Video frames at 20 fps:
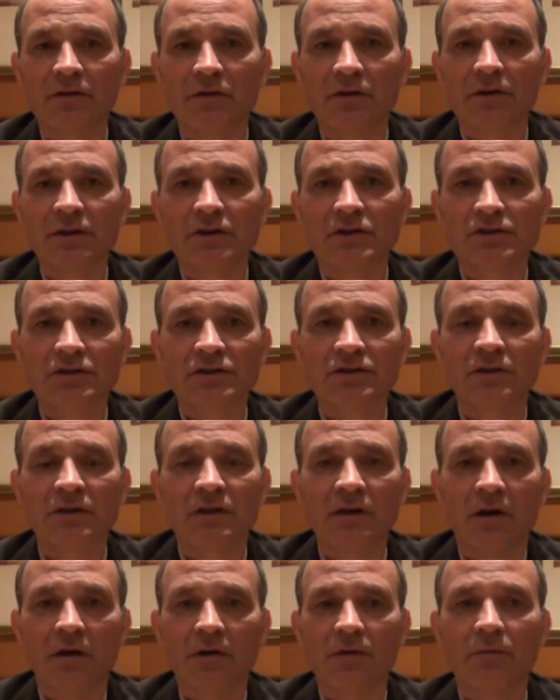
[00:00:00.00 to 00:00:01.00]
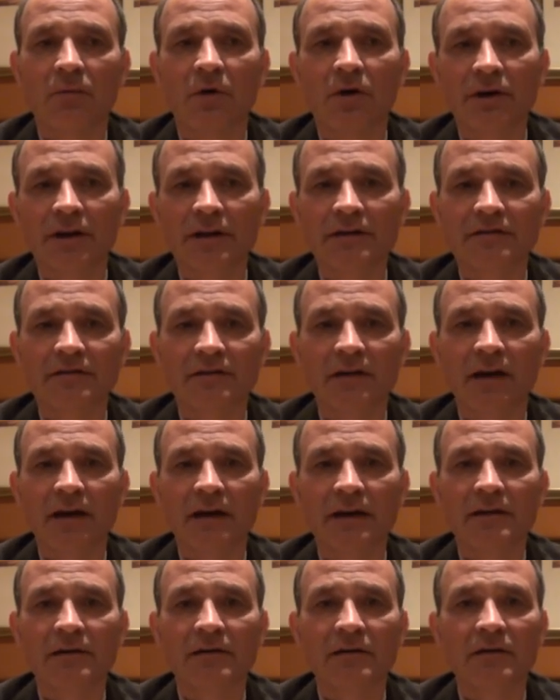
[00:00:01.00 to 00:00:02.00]
knowledge on the one hand
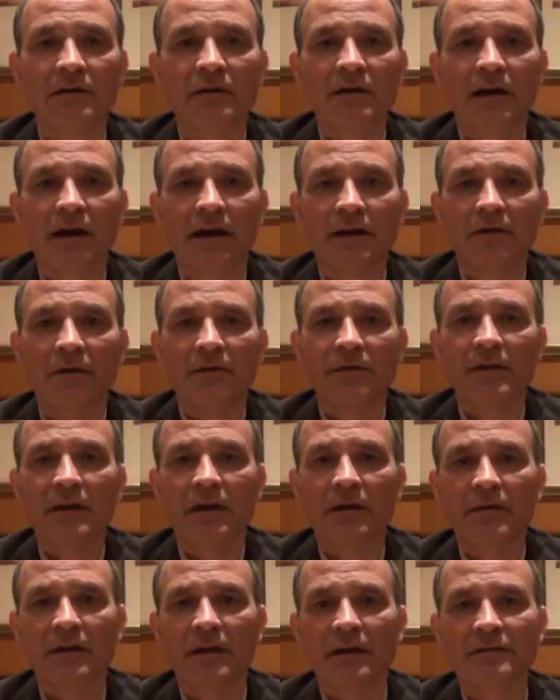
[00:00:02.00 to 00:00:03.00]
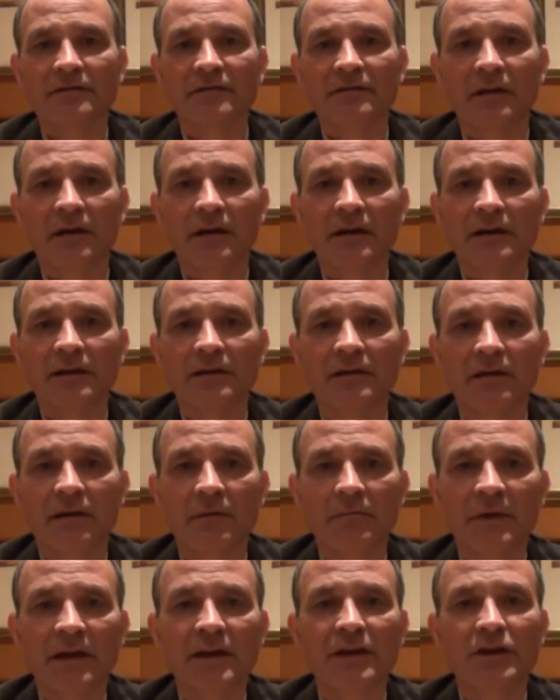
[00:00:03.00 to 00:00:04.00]
side, and on the other hand side,
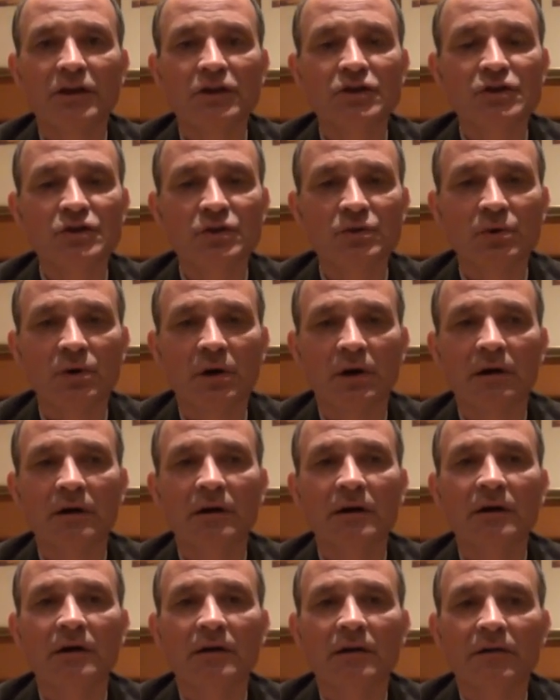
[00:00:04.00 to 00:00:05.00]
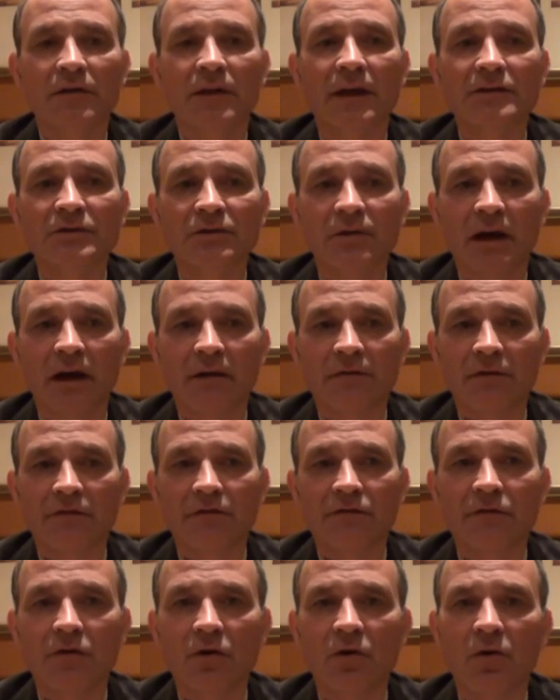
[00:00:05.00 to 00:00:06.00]
making sure that you have a
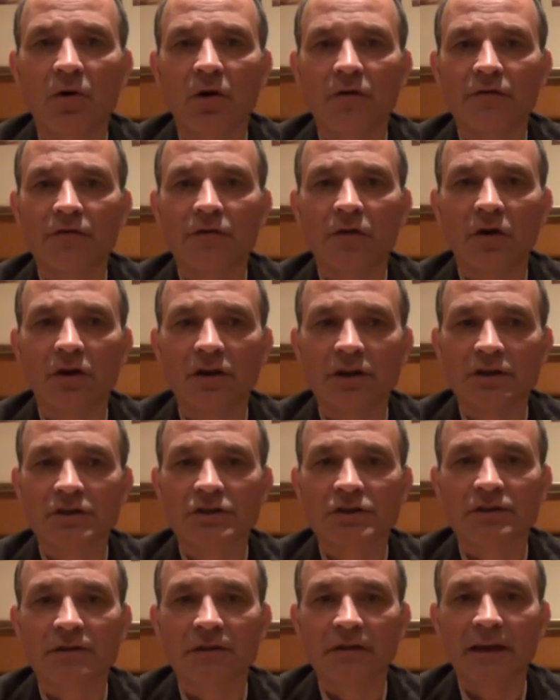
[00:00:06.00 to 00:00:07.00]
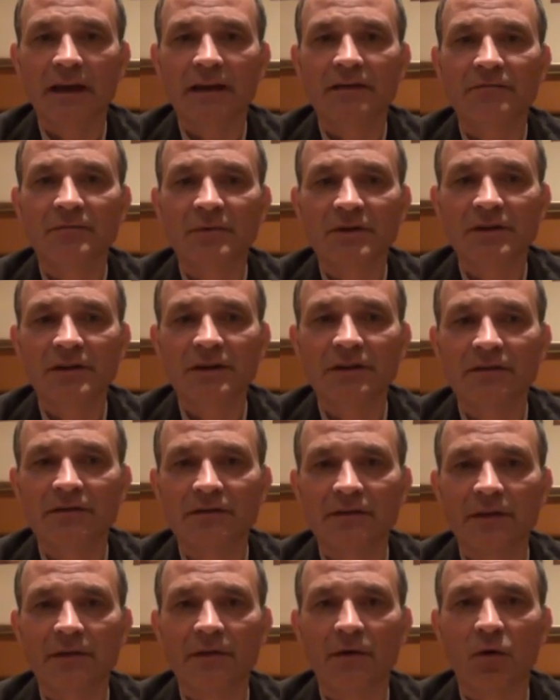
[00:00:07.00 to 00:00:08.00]
flow of knowledge, the
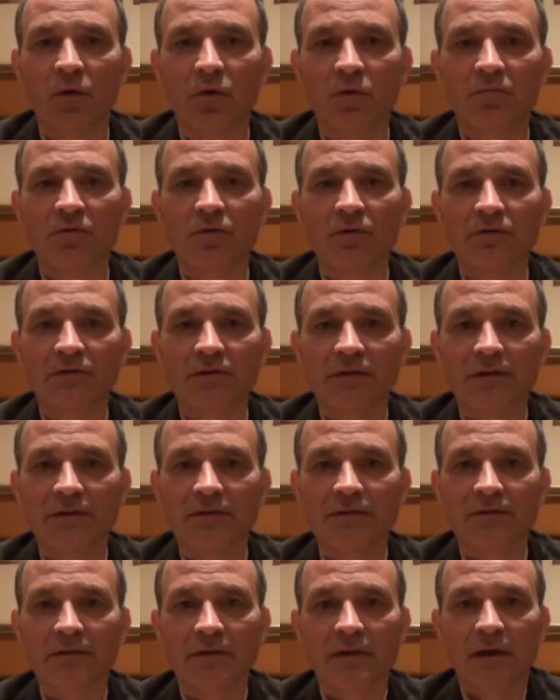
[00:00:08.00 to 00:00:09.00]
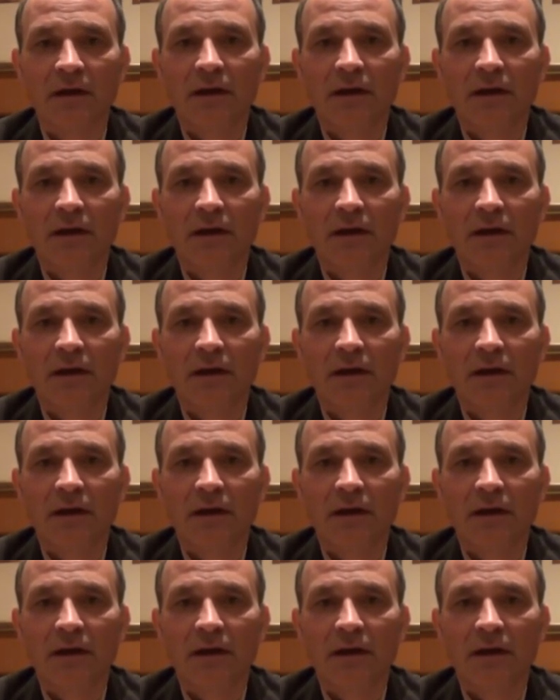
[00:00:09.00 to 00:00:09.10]
expertise in the whole process.